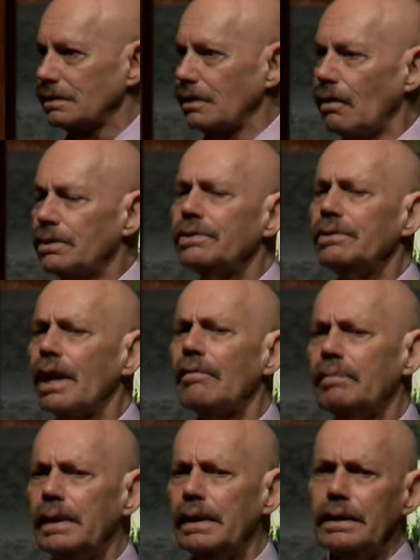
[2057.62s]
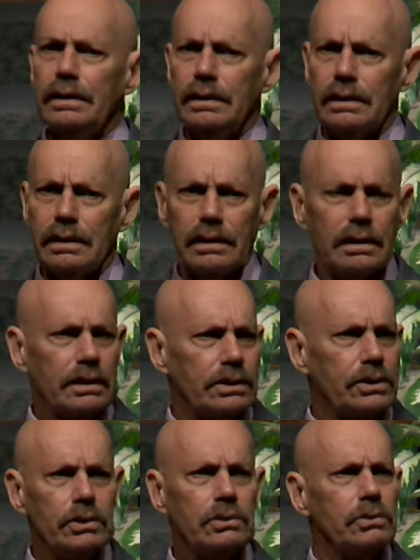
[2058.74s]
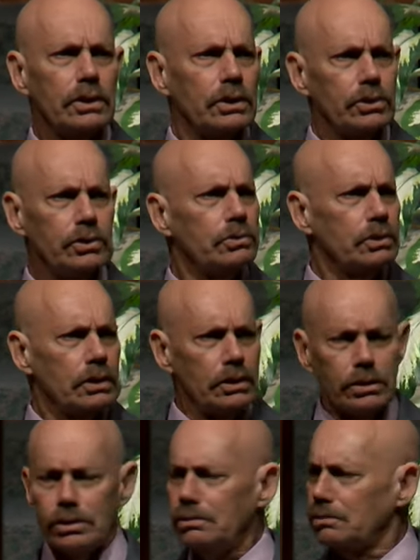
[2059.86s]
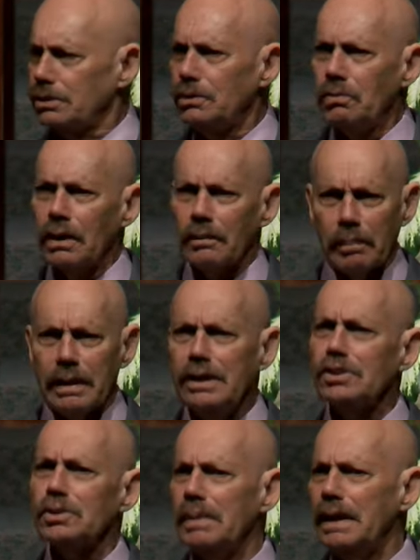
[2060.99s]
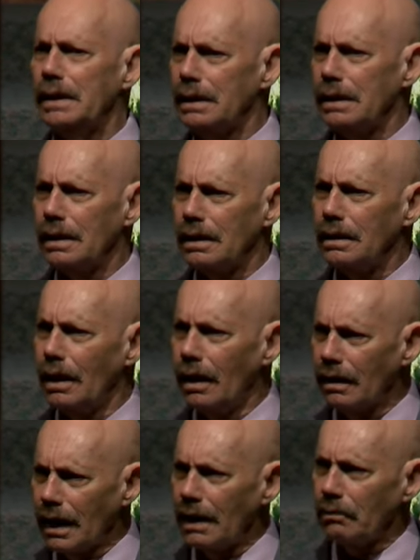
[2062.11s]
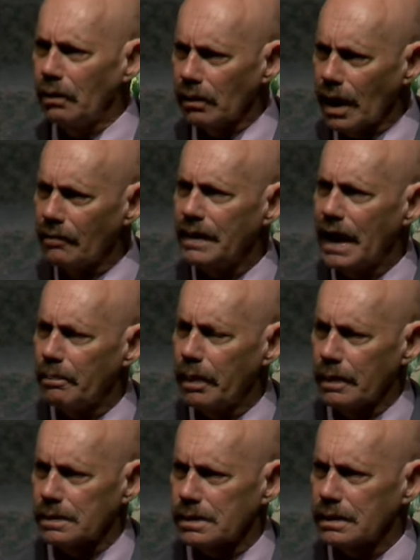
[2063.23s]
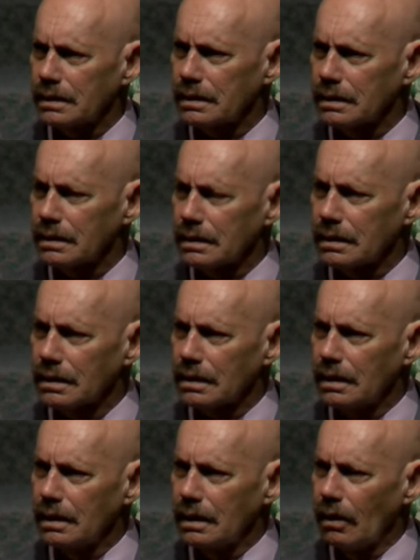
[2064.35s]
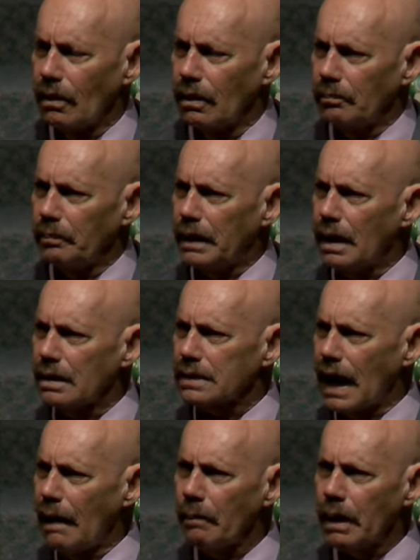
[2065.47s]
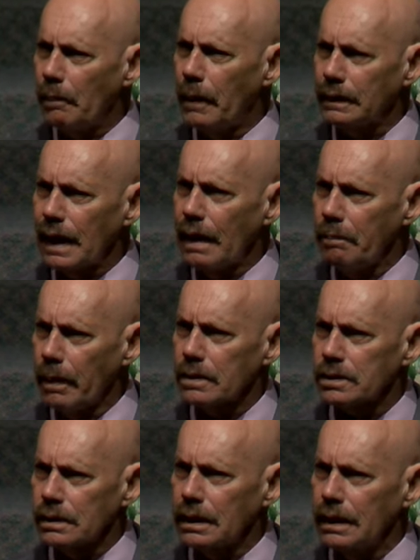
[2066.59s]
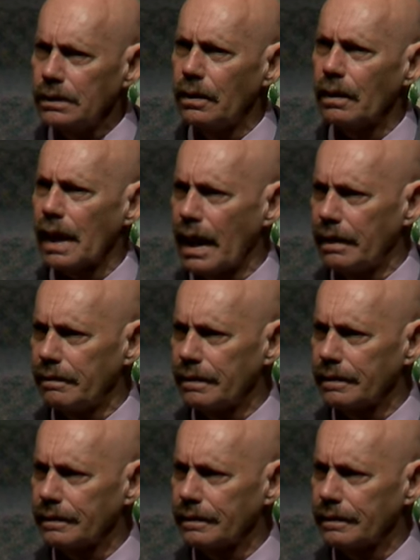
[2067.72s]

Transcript: Oh, you love me. You, you, you, you want to please me. All right, well, love that person because I'm going to put that person in your life